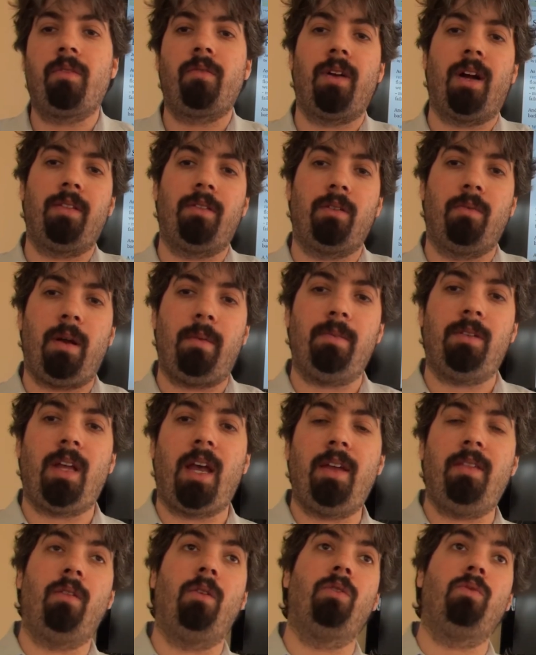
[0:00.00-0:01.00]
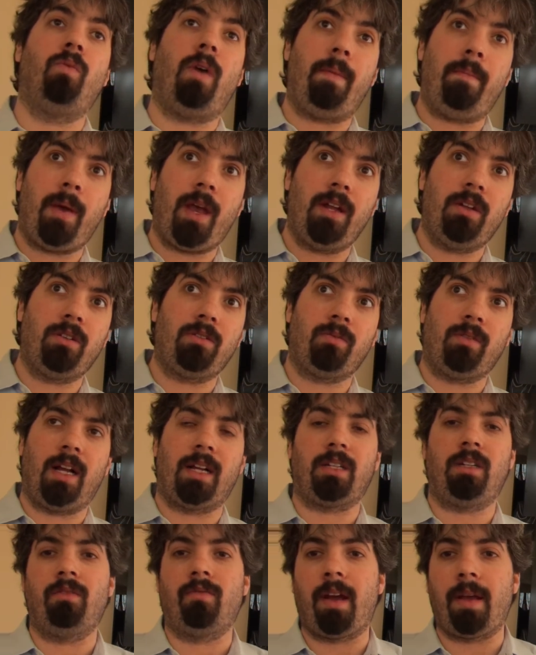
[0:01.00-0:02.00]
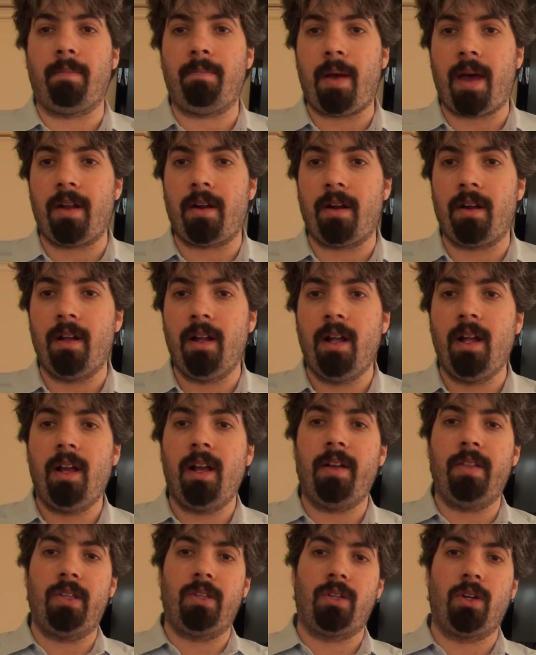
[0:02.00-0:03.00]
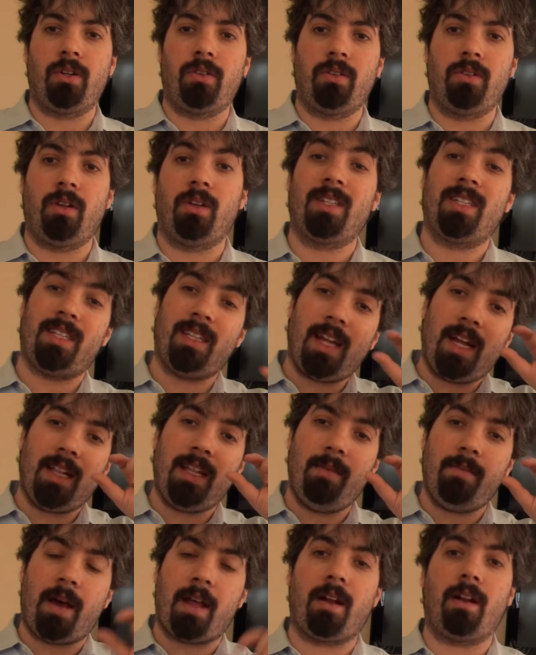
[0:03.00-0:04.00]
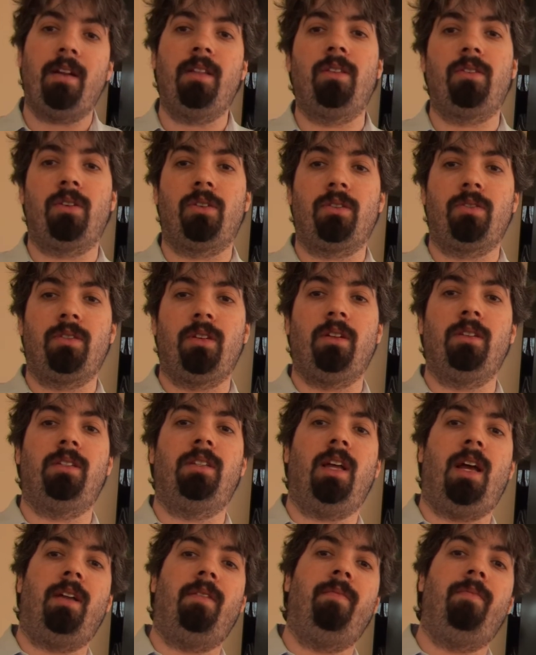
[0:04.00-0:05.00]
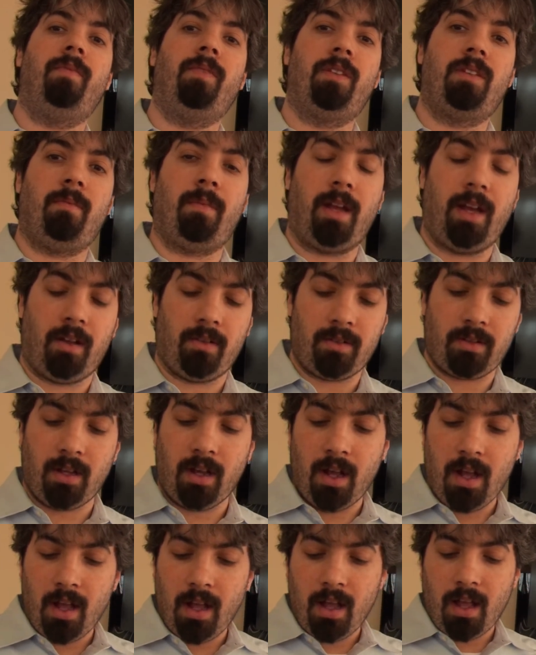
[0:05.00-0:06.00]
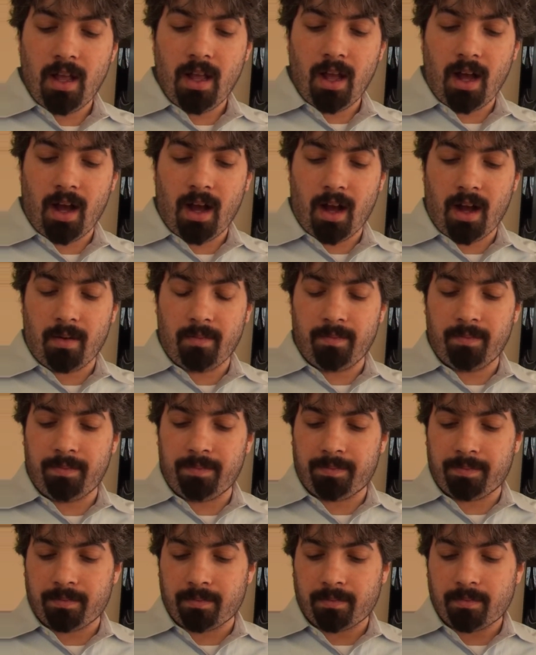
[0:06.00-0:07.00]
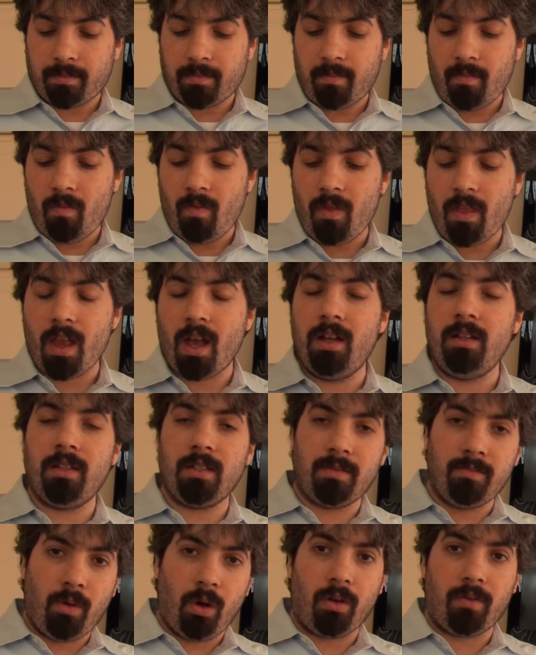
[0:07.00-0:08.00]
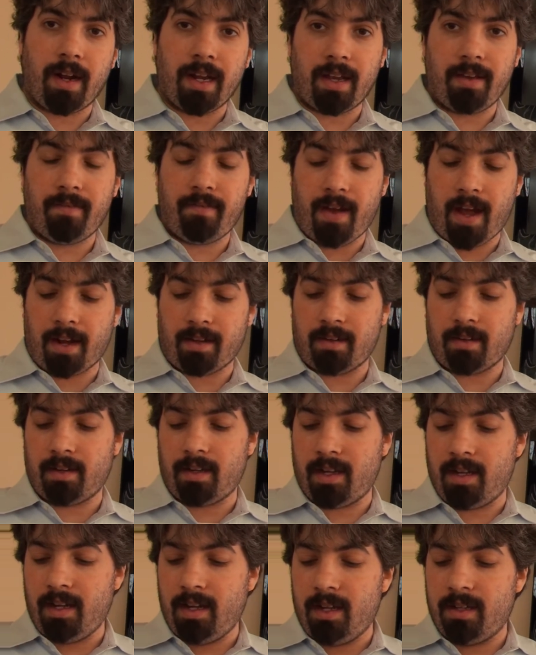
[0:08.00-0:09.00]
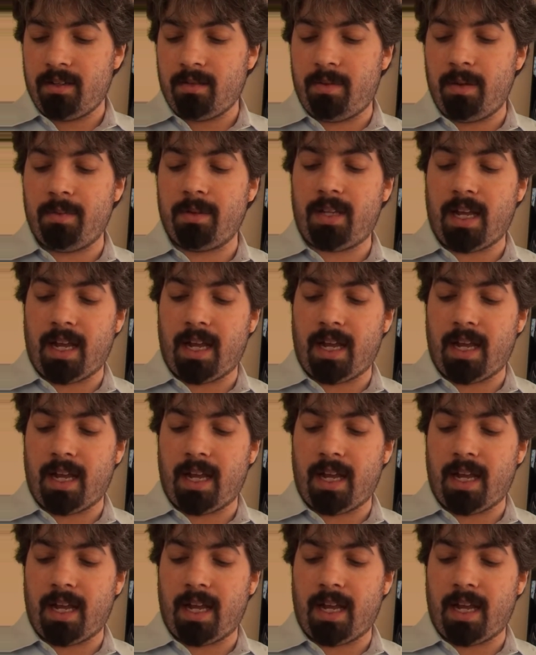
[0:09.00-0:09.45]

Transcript: throughout their website, those web pages will actually rank better in the search results, slightly better in the search results than somebody else. Um, it's a small ranking factor. So people